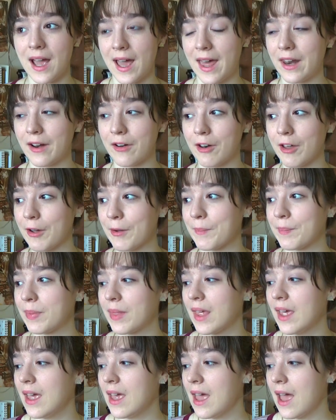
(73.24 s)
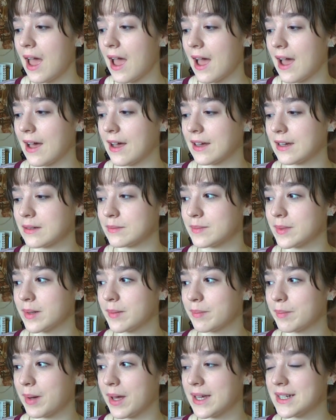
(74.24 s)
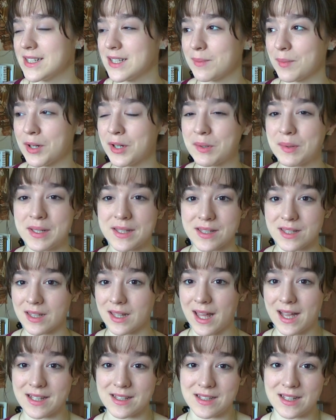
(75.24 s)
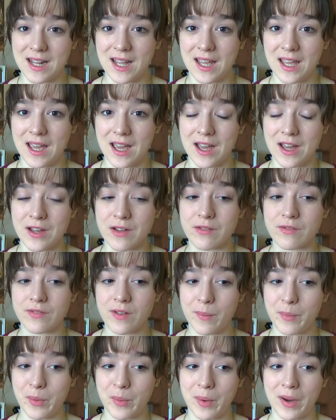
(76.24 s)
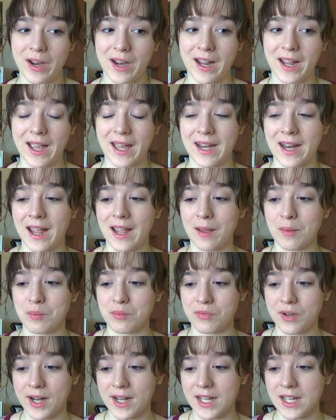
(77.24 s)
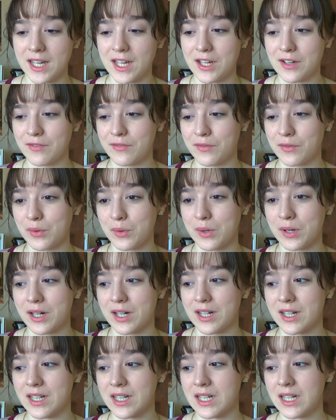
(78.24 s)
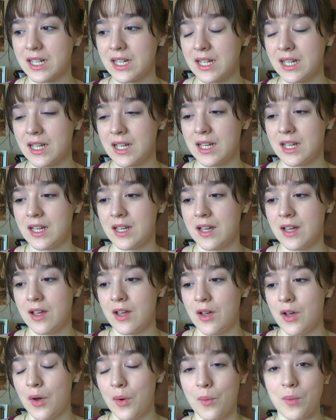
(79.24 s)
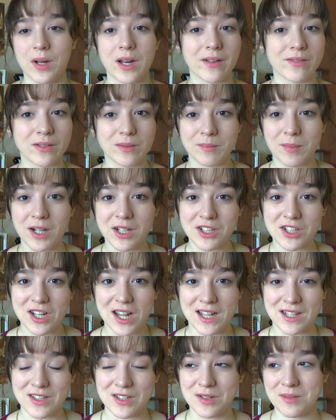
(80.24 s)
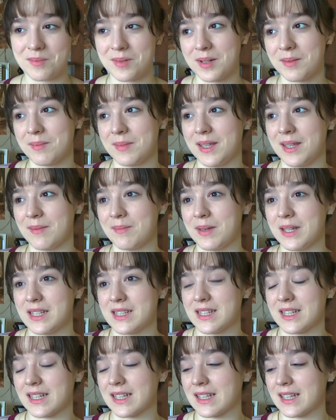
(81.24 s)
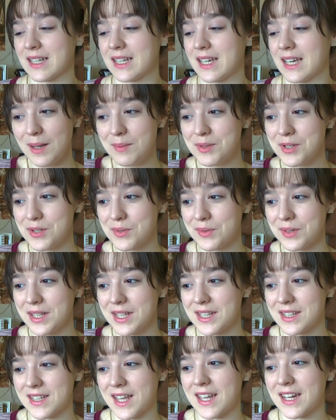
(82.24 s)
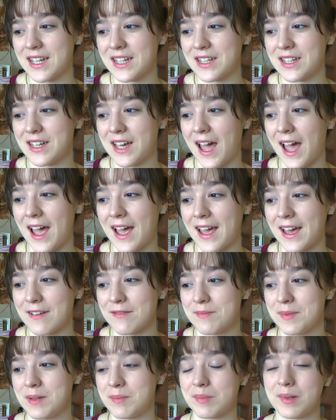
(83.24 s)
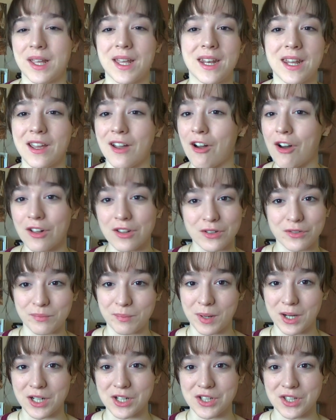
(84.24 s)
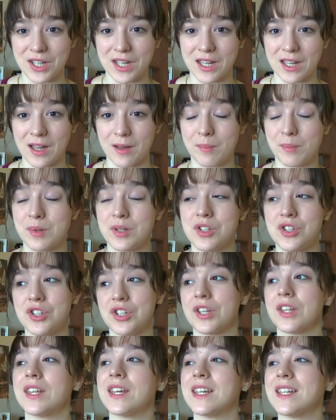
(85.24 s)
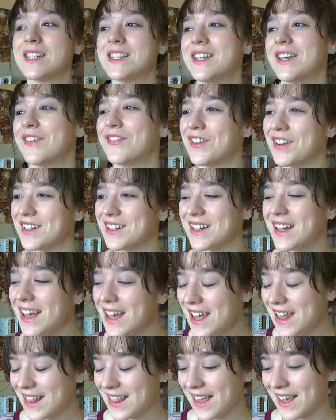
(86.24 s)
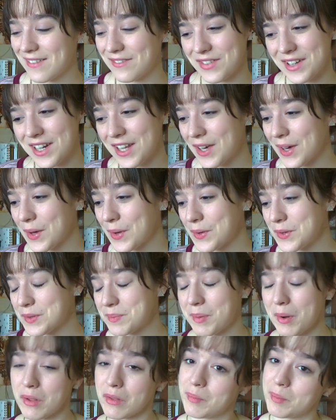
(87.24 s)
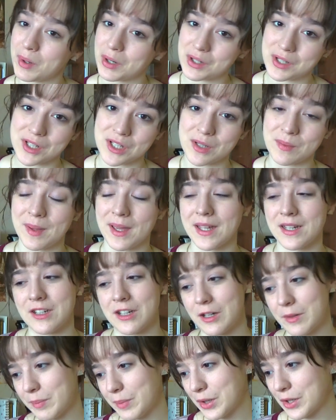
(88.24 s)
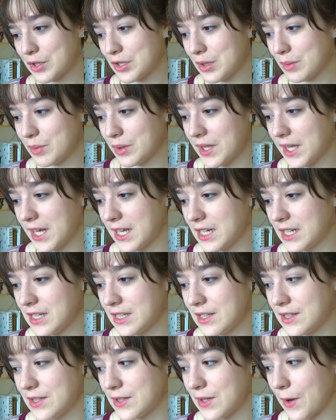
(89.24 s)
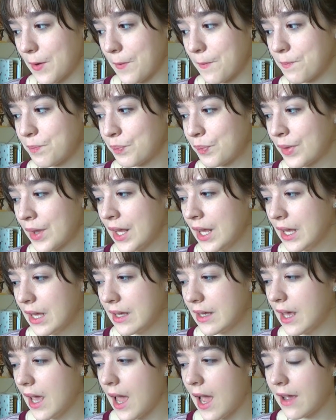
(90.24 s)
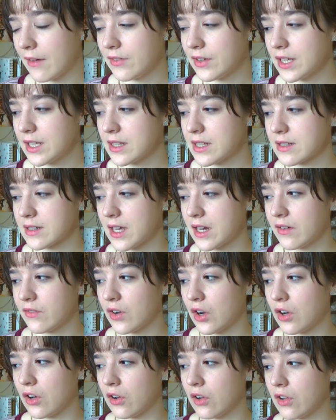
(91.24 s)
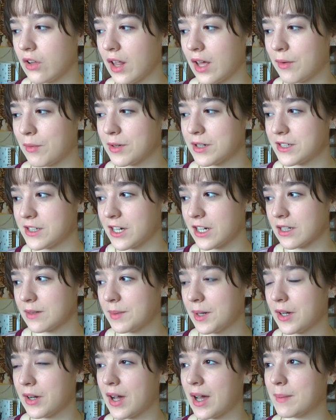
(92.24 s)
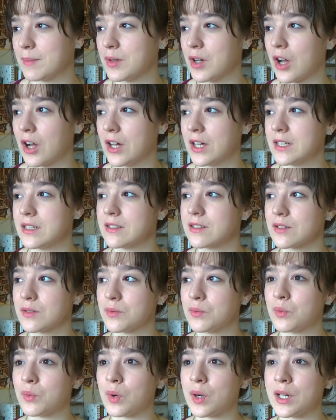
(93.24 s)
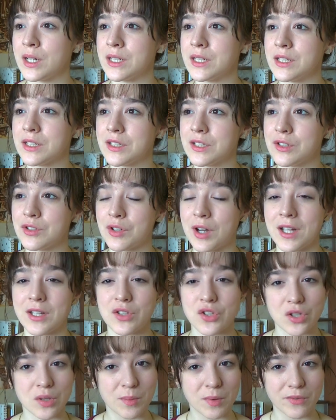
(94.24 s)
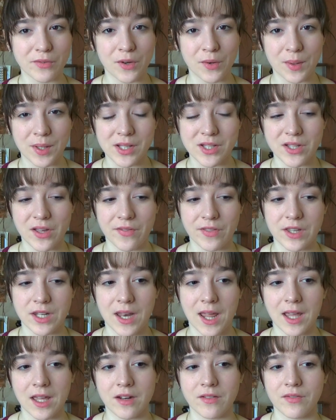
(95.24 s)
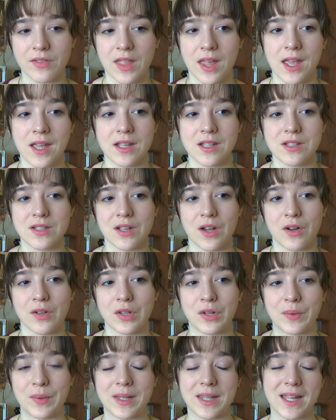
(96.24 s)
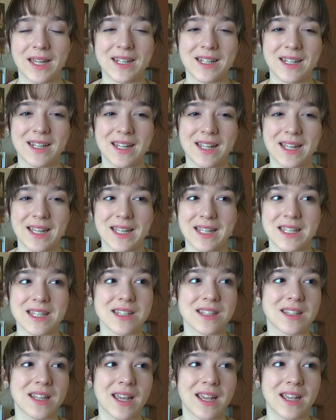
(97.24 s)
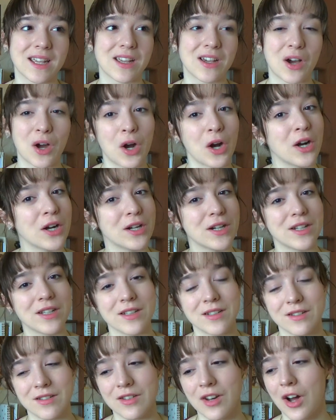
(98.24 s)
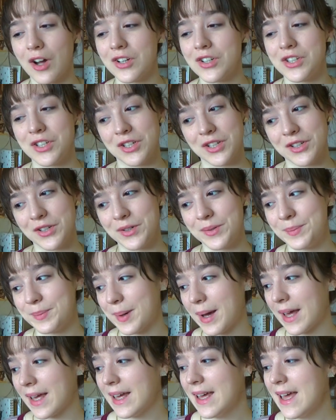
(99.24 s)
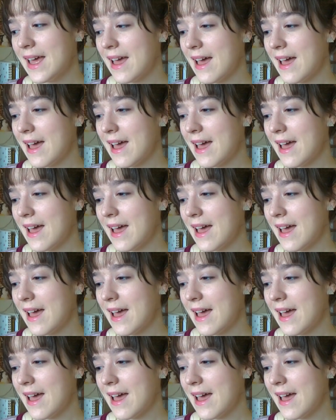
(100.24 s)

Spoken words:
I don't know. But tomorrow is the last day of February, and I am ready for whatever March has to bring me, basically. I'm just really excited. I have been planning all of March, like a bajillion different like videos, both BookTube and non-BookTube related. So yeah, I feel like that's kind of all I want to talk about. I'm not one to try and super focus on the negative things, although that is like hard not to do, but